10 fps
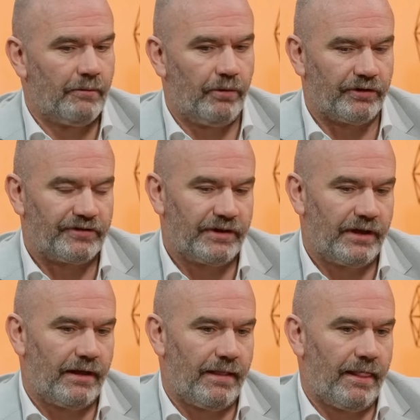But
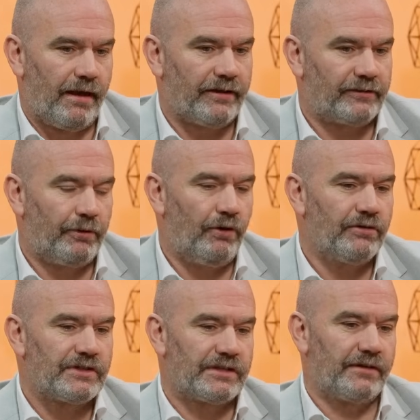I
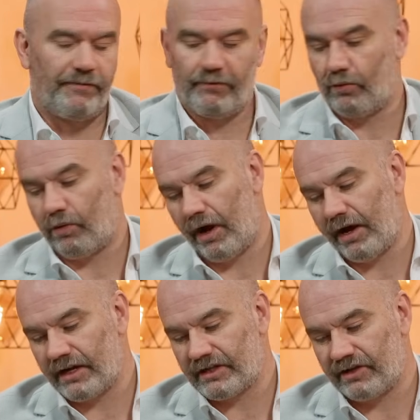suppose
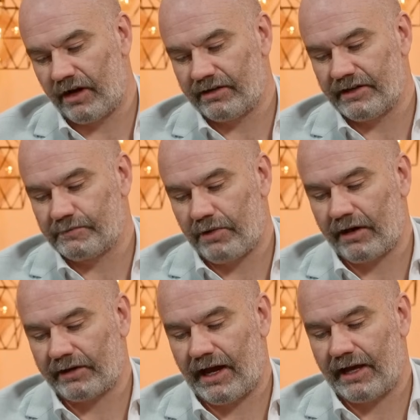why I started this
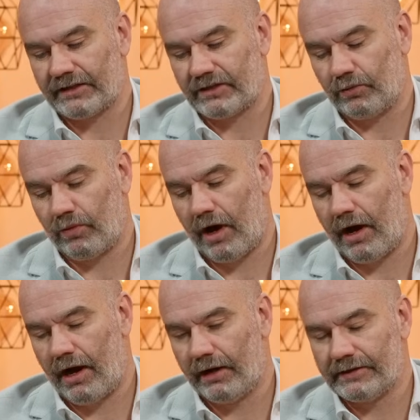podcast
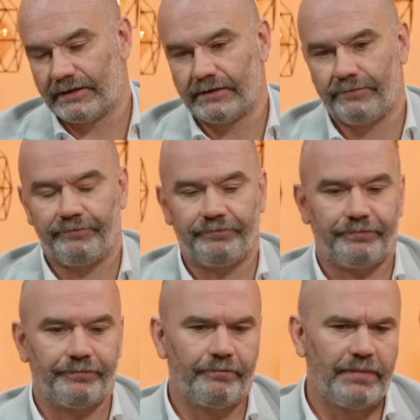was
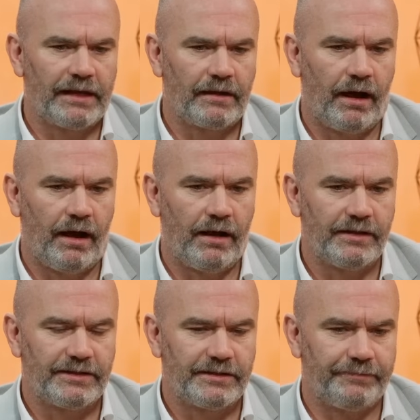
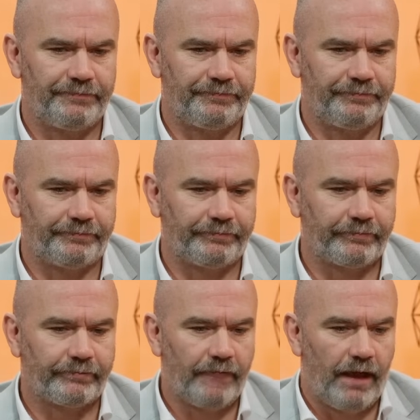because
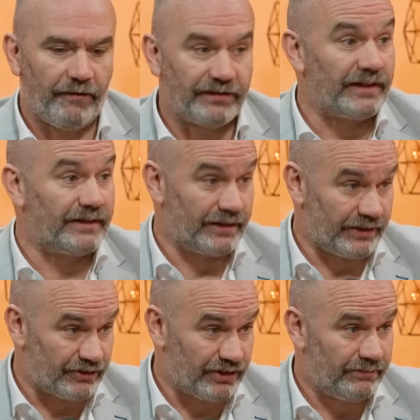obviously the
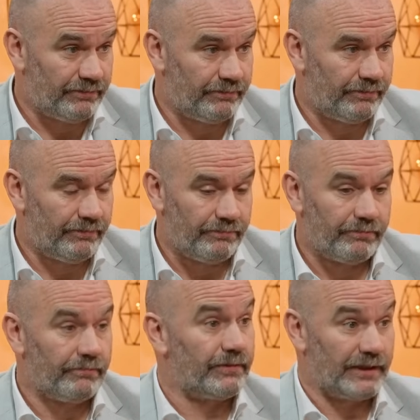addiction,
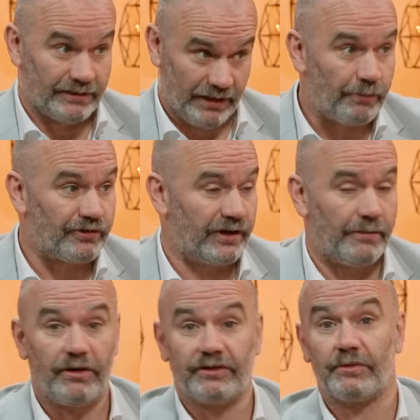the adoption.
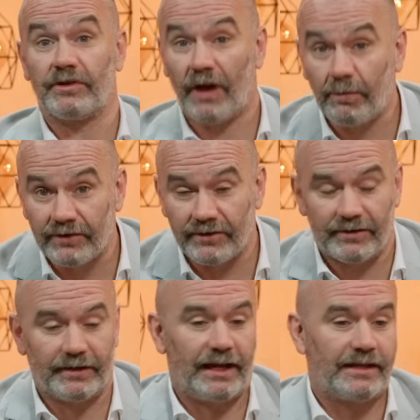I'm also adopted,
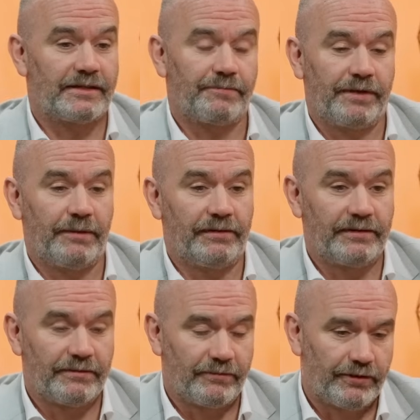in case people
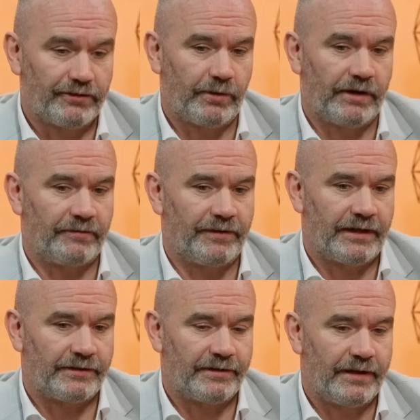weren't aware of
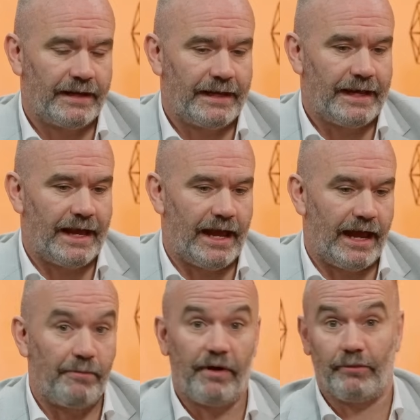that.
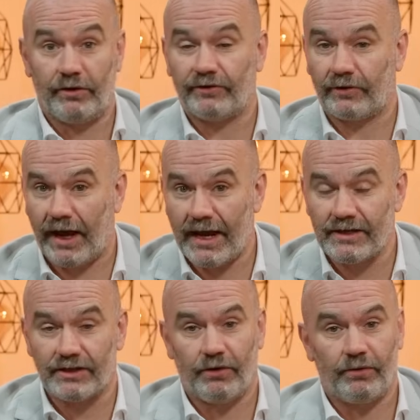I'm also gay,
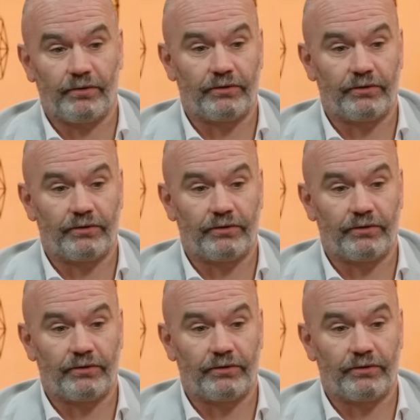so